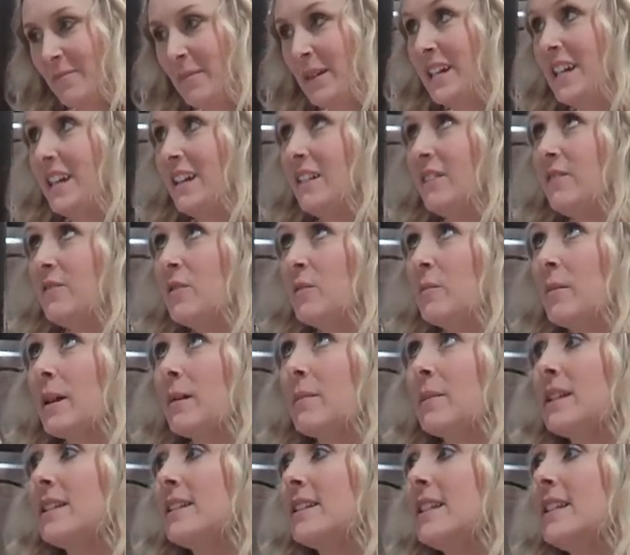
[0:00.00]
Be careful,
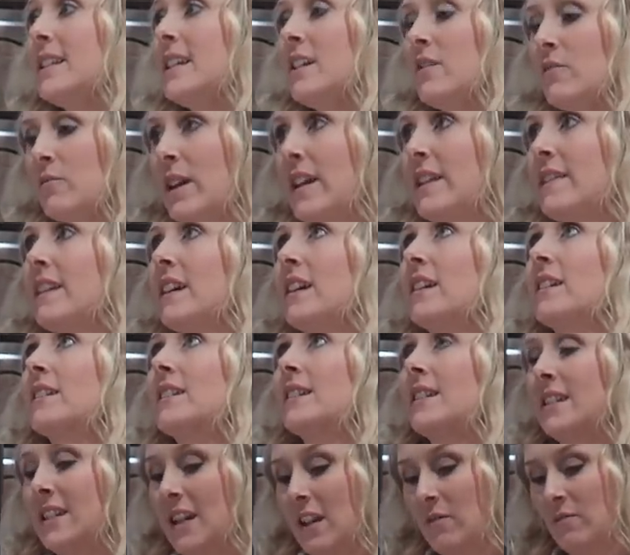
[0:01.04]
baby. Sit down right there.
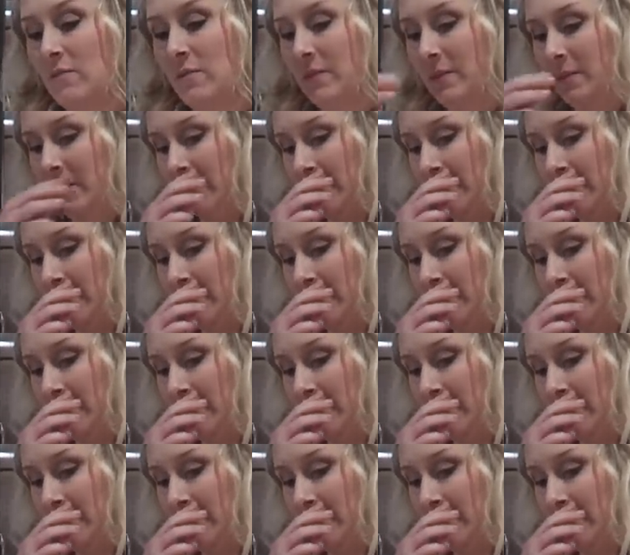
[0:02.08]
Sit down.